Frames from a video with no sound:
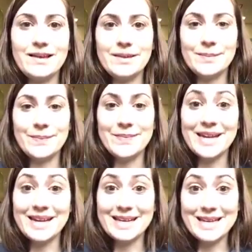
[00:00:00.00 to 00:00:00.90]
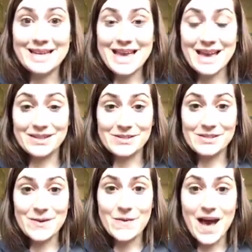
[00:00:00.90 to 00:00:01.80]
And yeah,
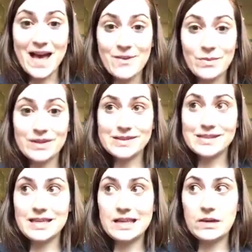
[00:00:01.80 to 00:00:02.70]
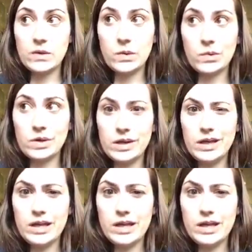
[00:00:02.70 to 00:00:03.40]
so I will see you.